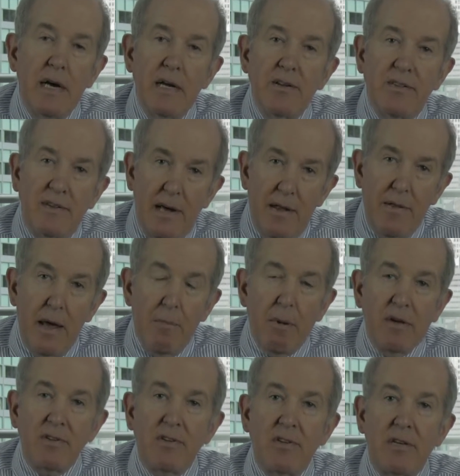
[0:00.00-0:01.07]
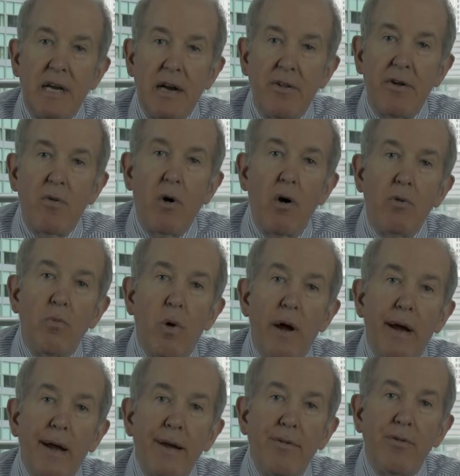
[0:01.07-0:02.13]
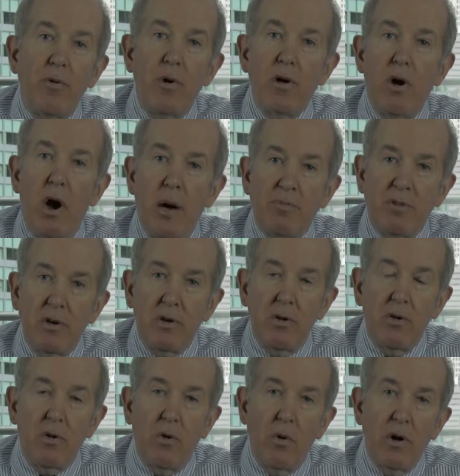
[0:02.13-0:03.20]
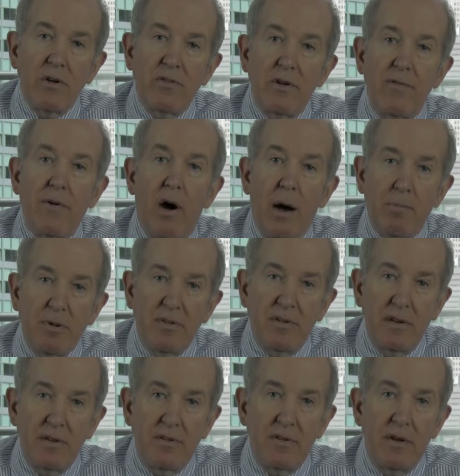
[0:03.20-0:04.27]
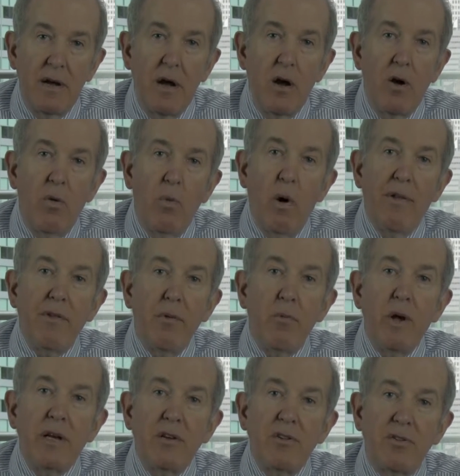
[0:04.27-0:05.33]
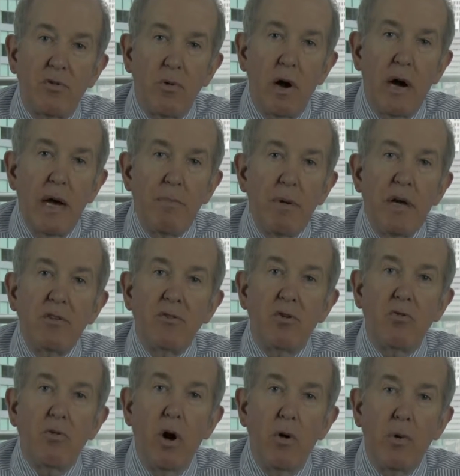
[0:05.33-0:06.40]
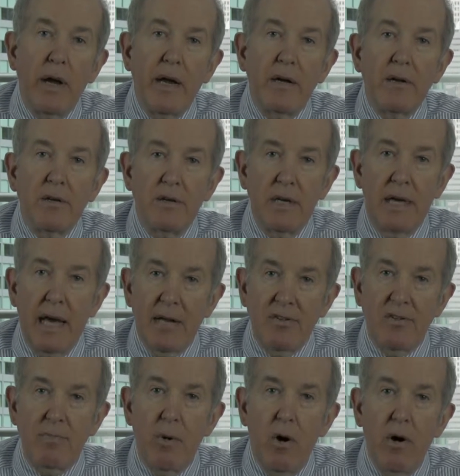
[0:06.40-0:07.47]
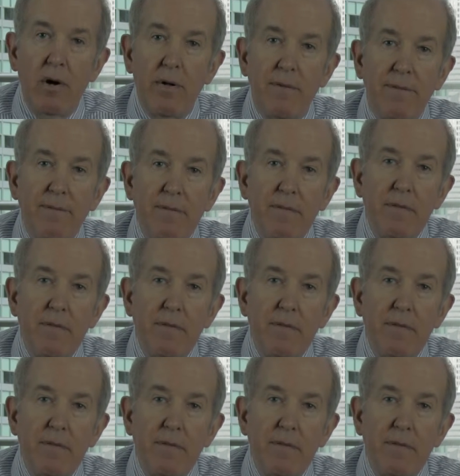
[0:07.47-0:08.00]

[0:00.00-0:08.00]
Instead, they must steer their own way through an obstacle course of opposites, one that we describe as growing to get small.